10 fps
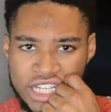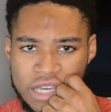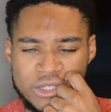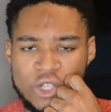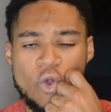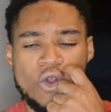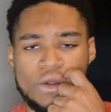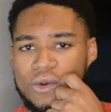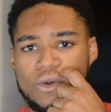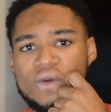It was
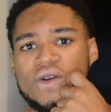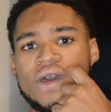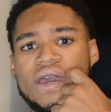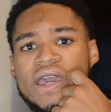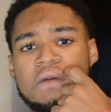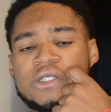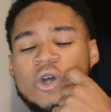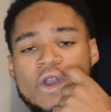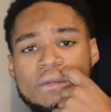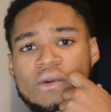horrible. It was
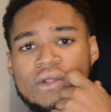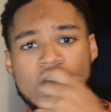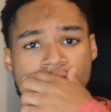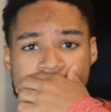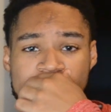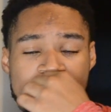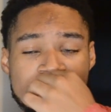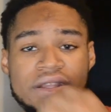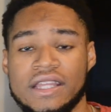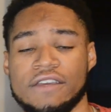horrible. All right, he
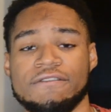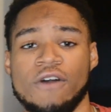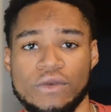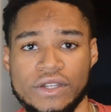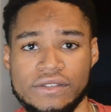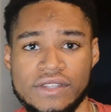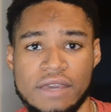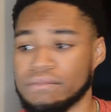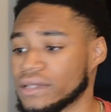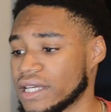completely folded.
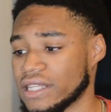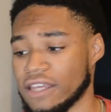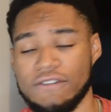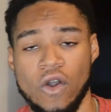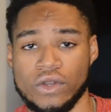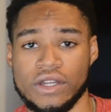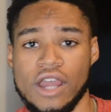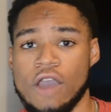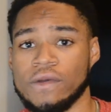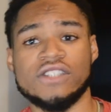Completely folded.
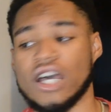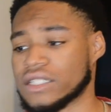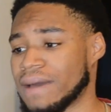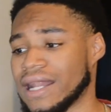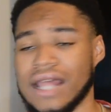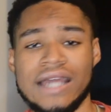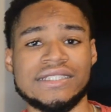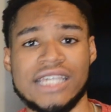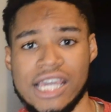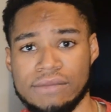We've talked about a lot of
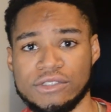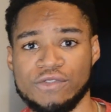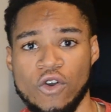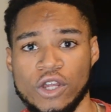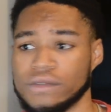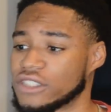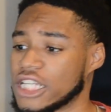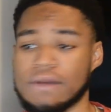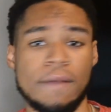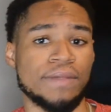teams folding. We've
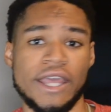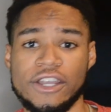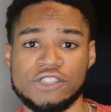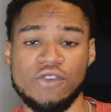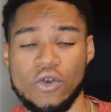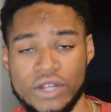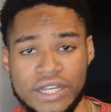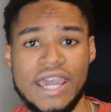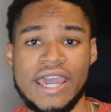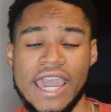talked about players folding.
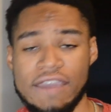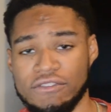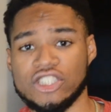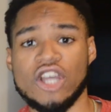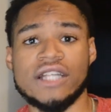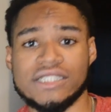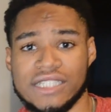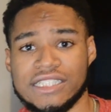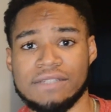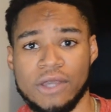Avery Johnson
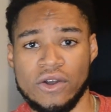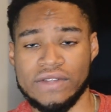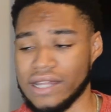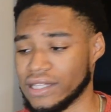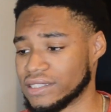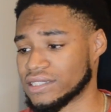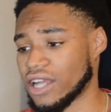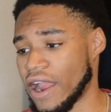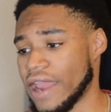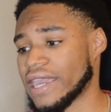needs to be on that list.
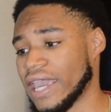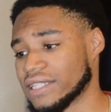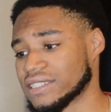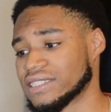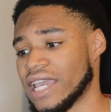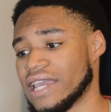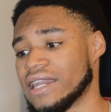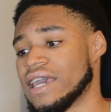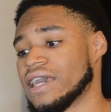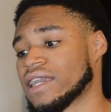All right, Kansas State
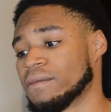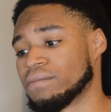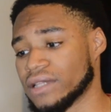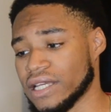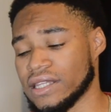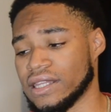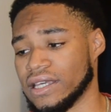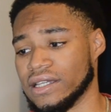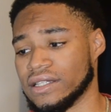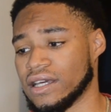
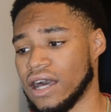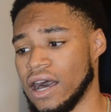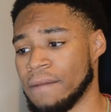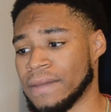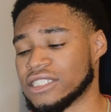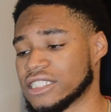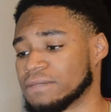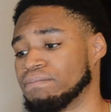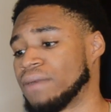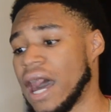completely
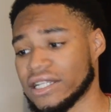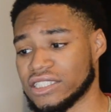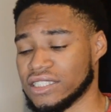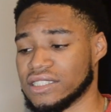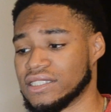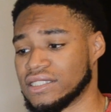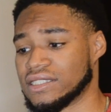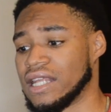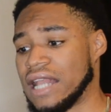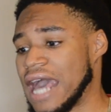just botches
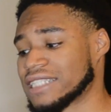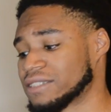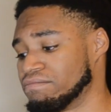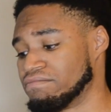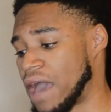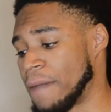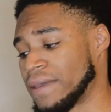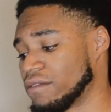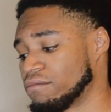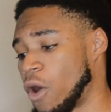the last,
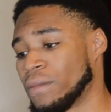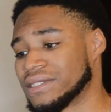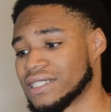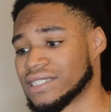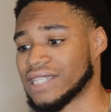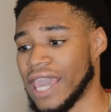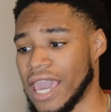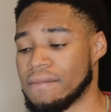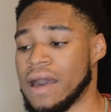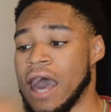moments of this
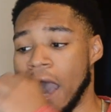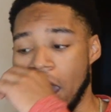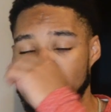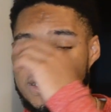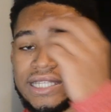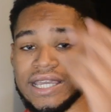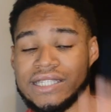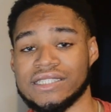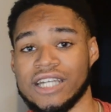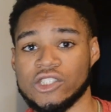game. Iowa State
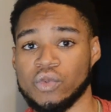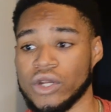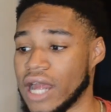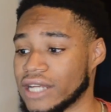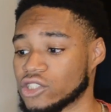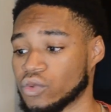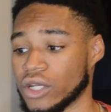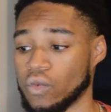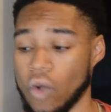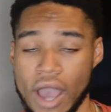gets it done
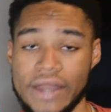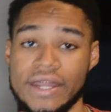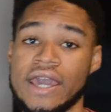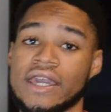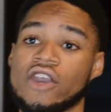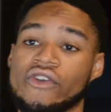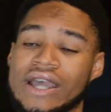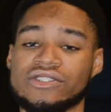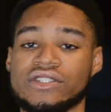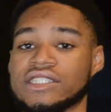29-21.
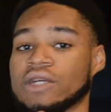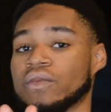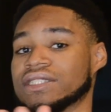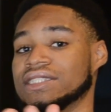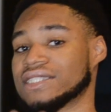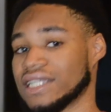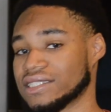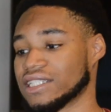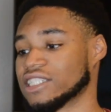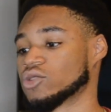Congrats on the 10-win
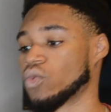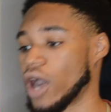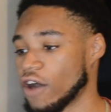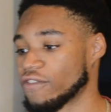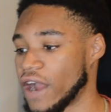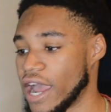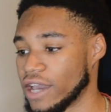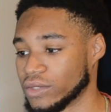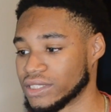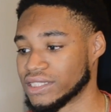season as well for
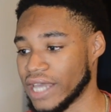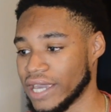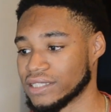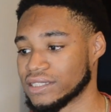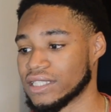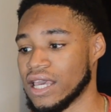Iowa State.